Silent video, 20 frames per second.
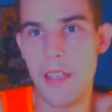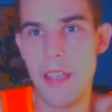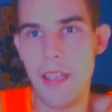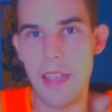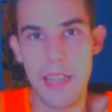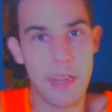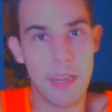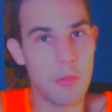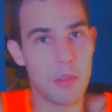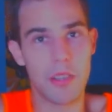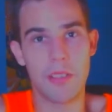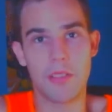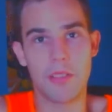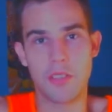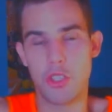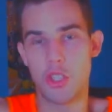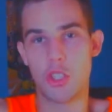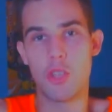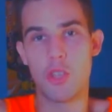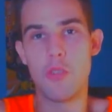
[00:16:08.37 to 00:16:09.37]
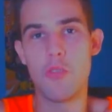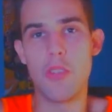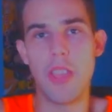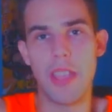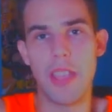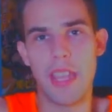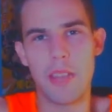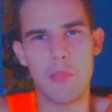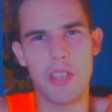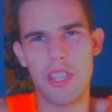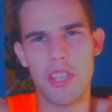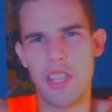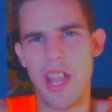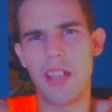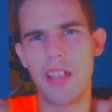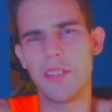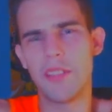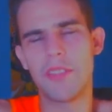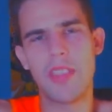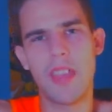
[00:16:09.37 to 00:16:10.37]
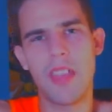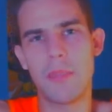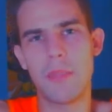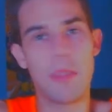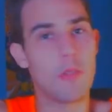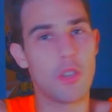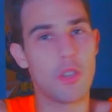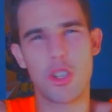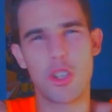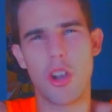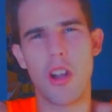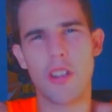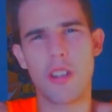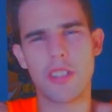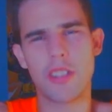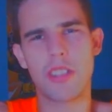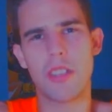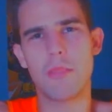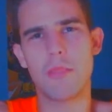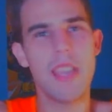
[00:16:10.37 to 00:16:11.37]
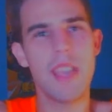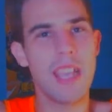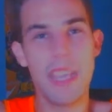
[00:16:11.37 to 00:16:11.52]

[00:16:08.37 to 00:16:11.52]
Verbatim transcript: He would chew that he would yell at them, he would charge at them,